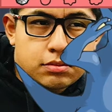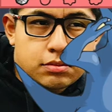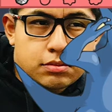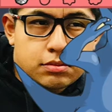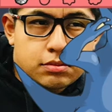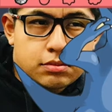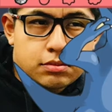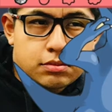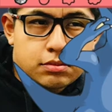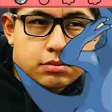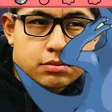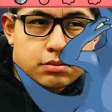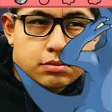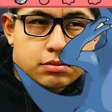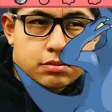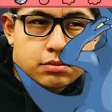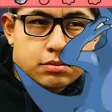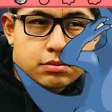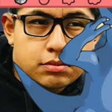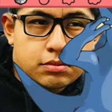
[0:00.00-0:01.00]

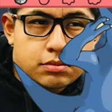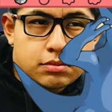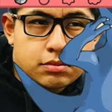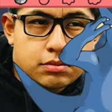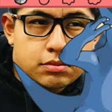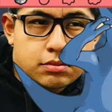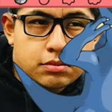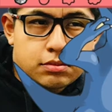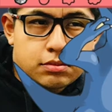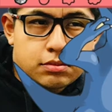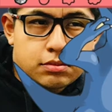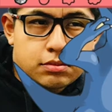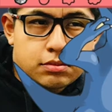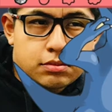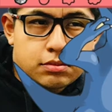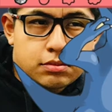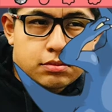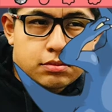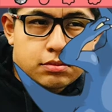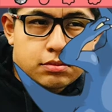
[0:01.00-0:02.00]

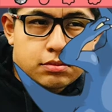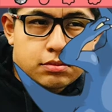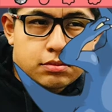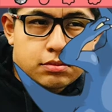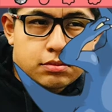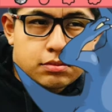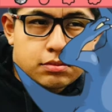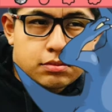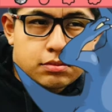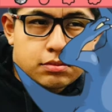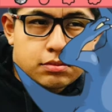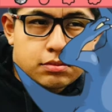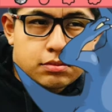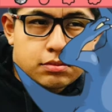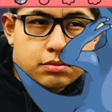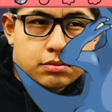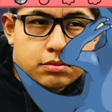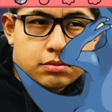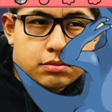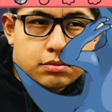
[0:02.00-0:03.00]

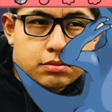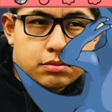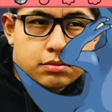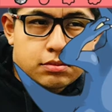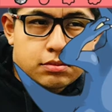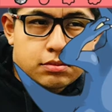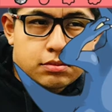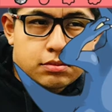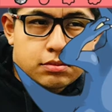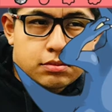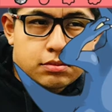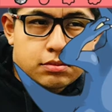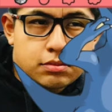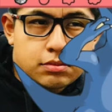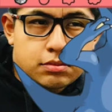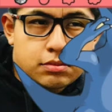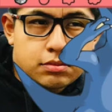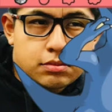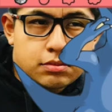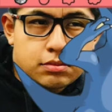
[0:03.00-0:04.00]

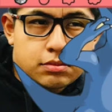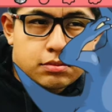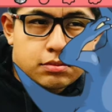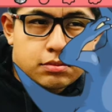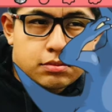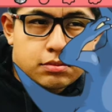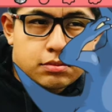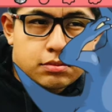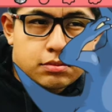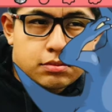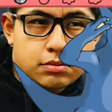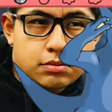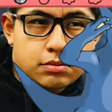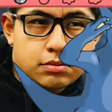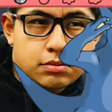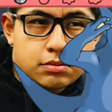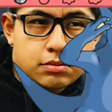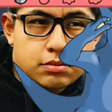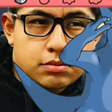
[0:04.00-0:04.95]
This is a still picture; no speech is visible.